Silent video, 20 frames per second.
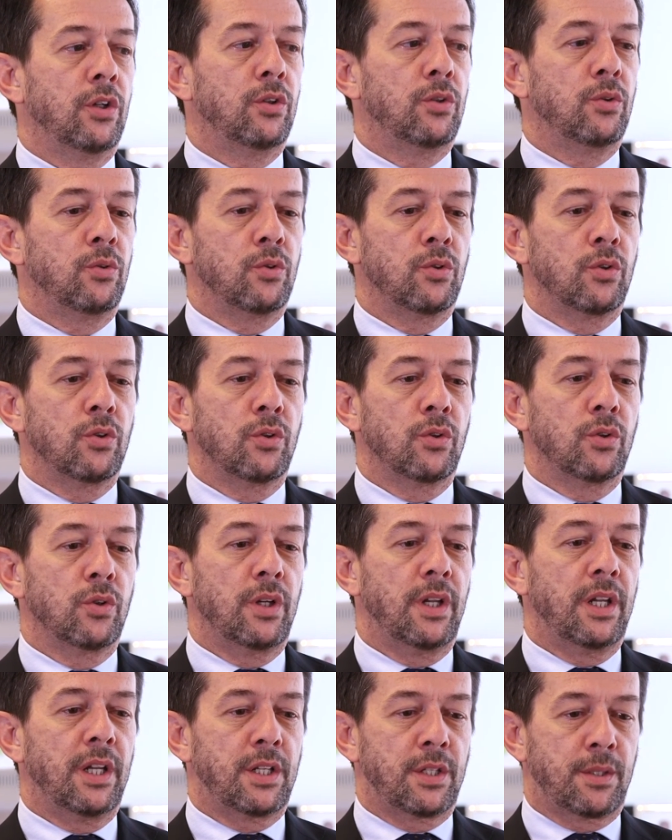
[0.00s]
to
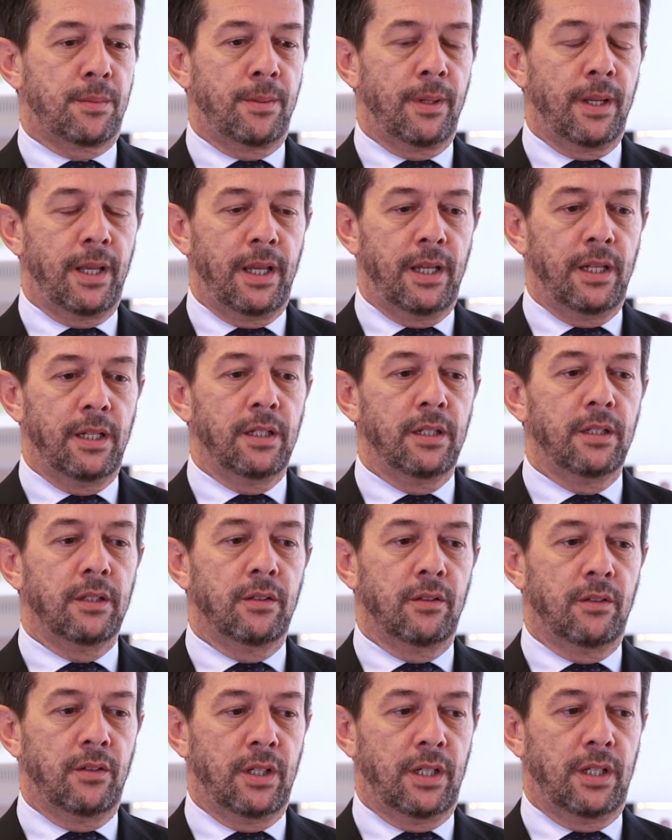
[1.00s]
explain
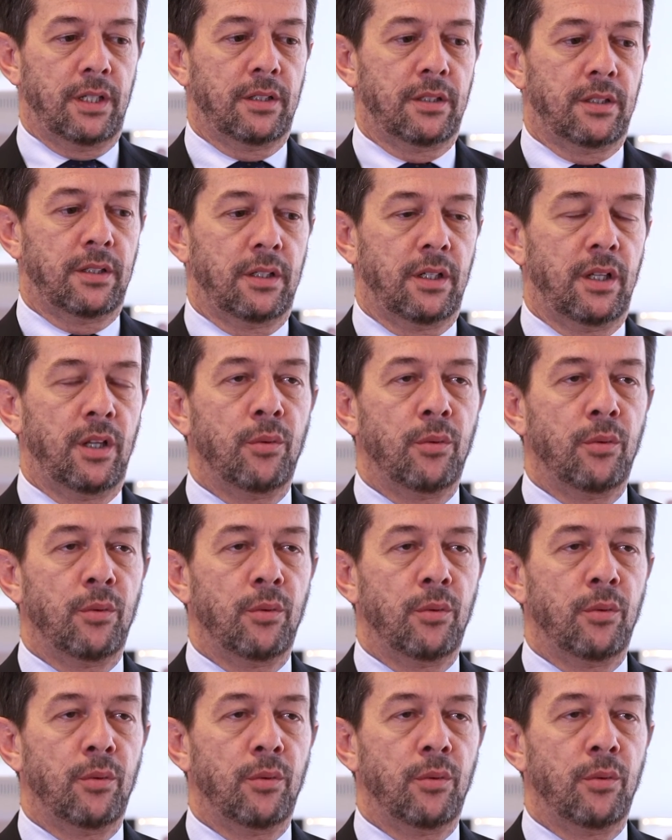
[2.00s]
that